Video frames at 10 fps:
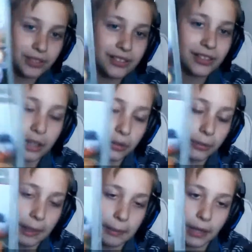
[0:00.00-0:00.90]
but it's
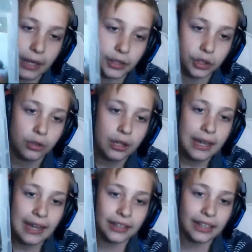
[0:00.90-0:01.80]
still kind of like brand
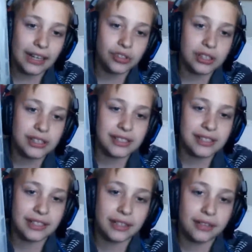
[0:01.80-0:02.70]
new. And as you
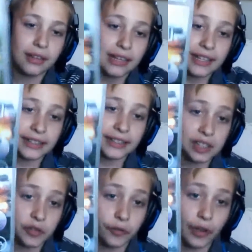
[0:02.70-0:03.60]
guys can see,
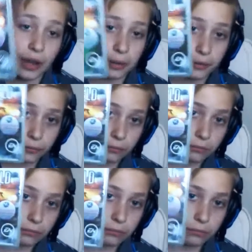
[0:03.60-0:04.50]
it is
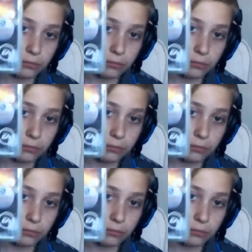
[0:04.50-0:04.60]
very,